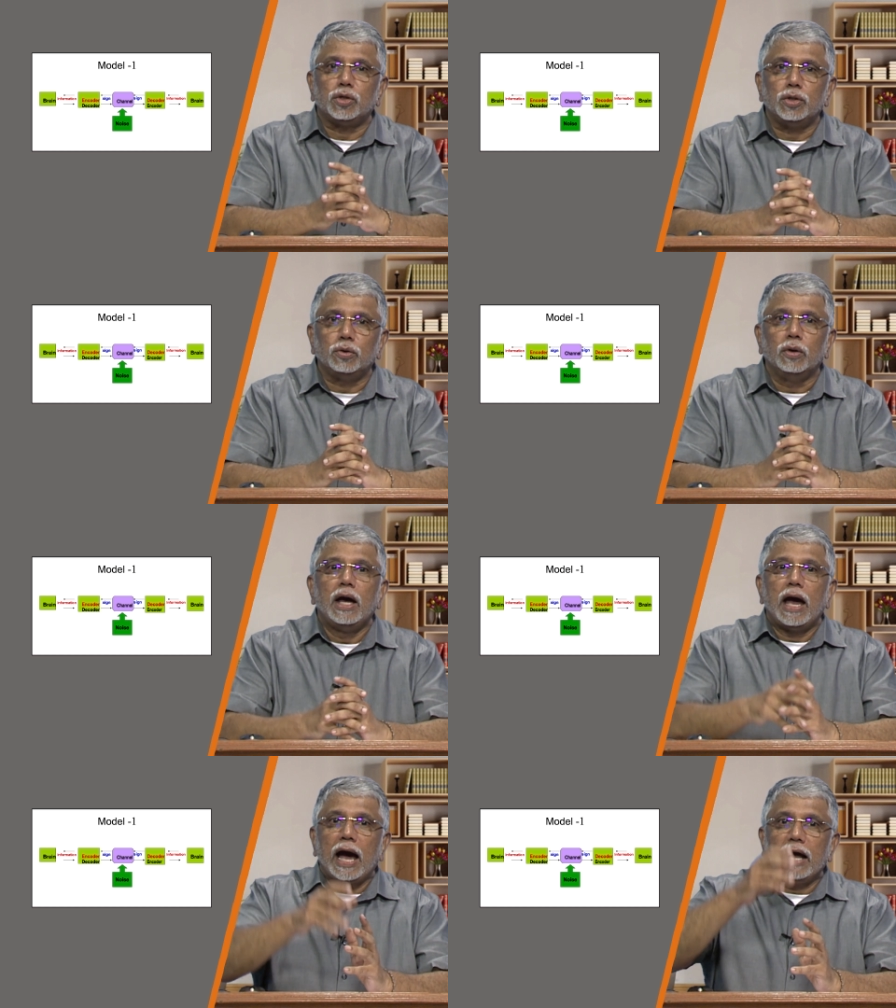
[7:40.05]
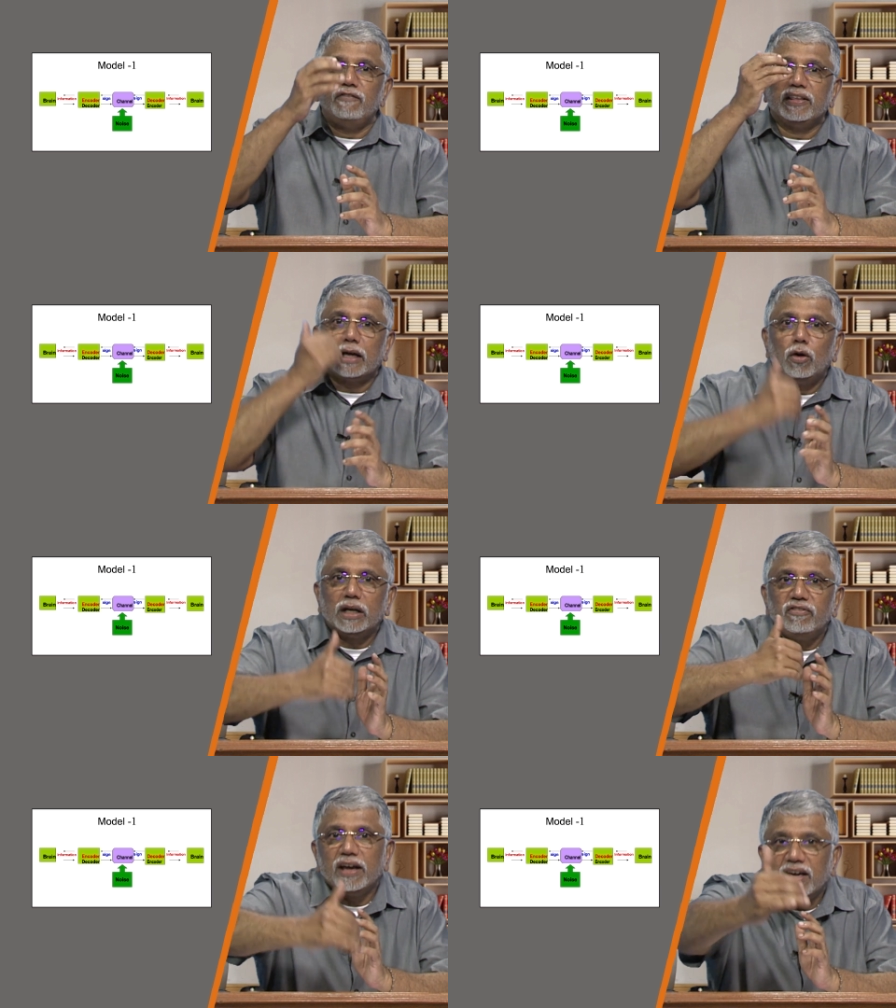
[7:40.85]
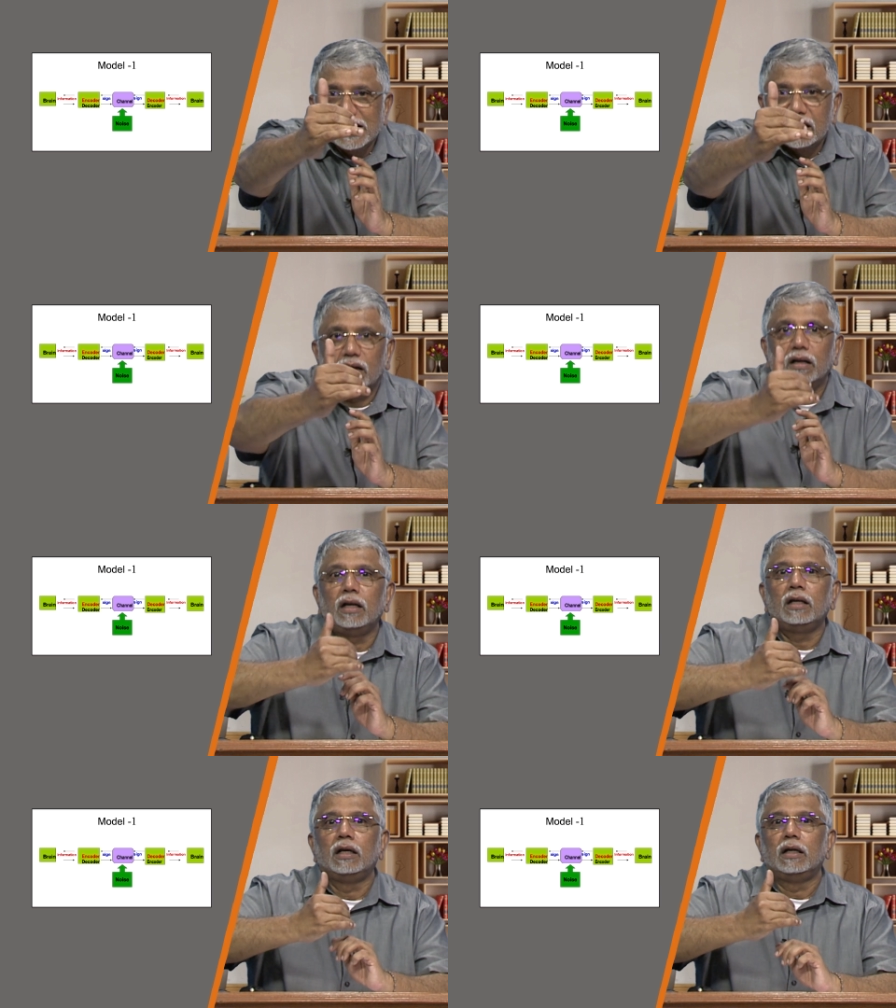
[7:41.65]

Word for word: you and without a vehicle